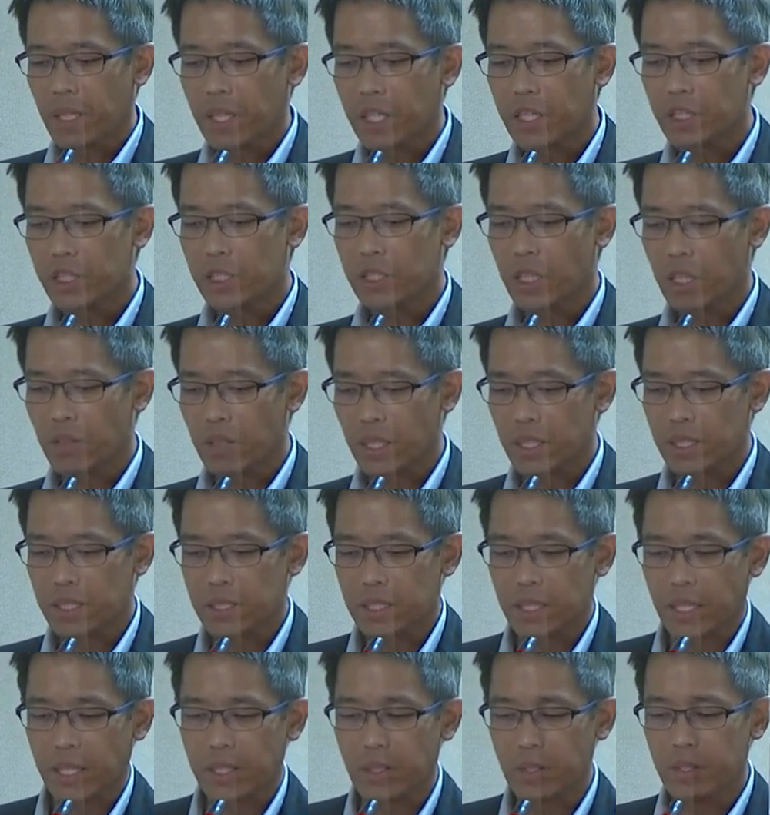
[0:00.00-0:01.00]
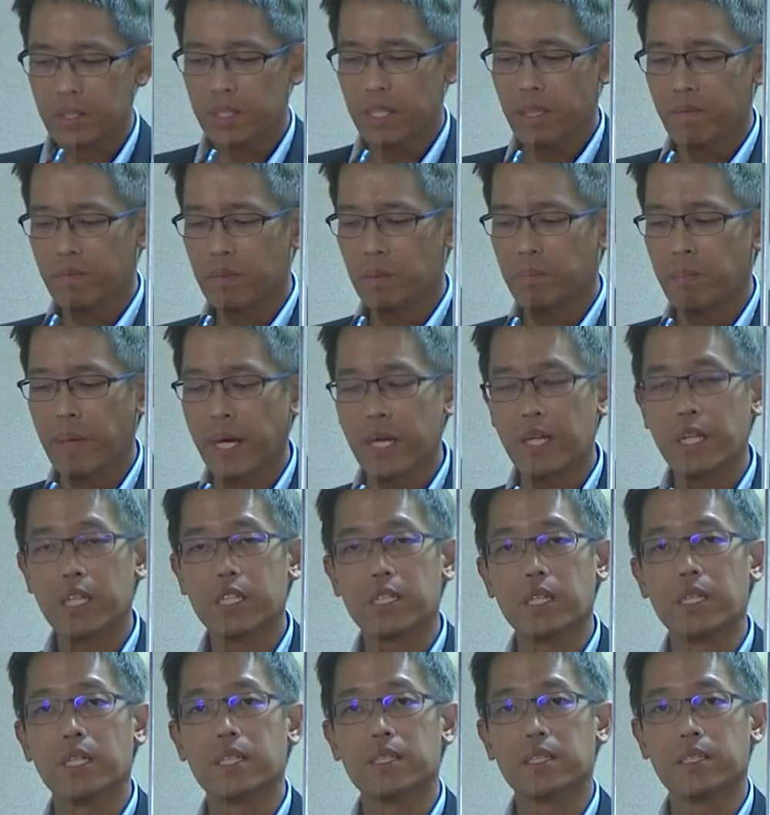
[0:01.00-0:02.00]
Insurers can use them to
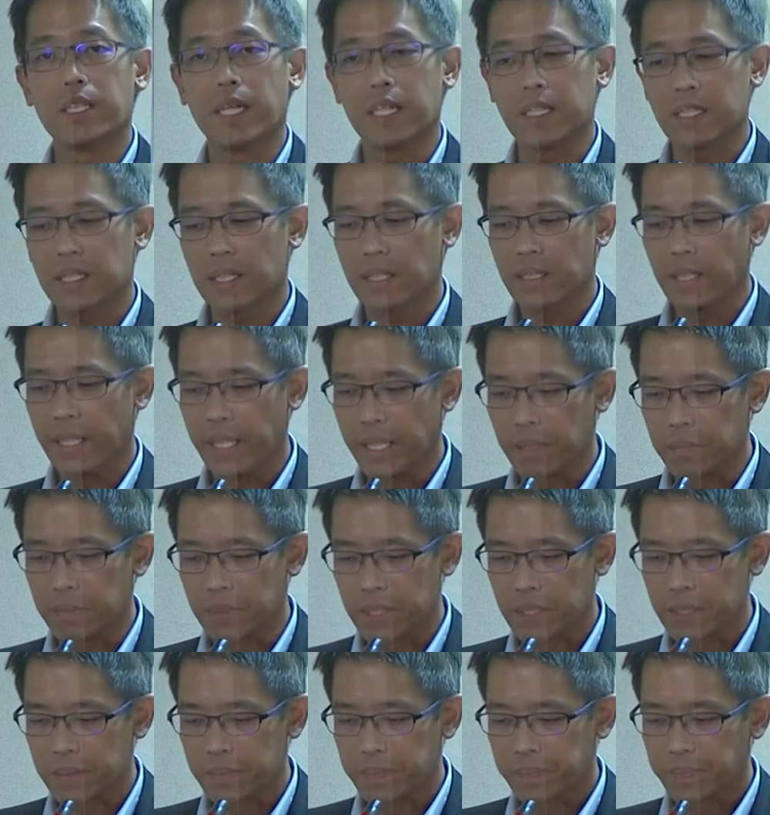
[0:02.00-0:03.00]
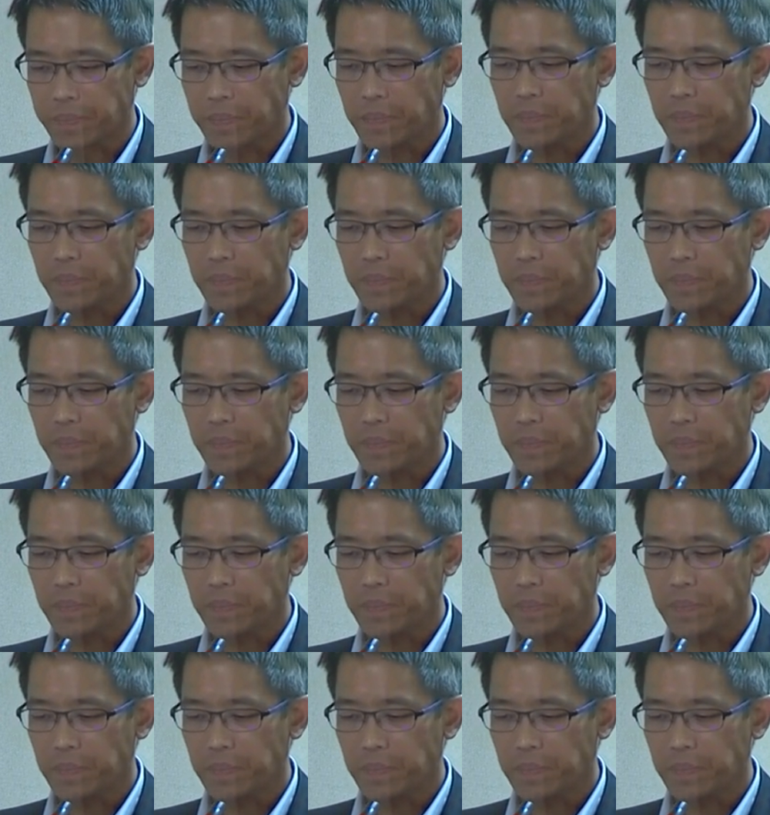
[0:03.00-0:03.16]
manage and assess claims.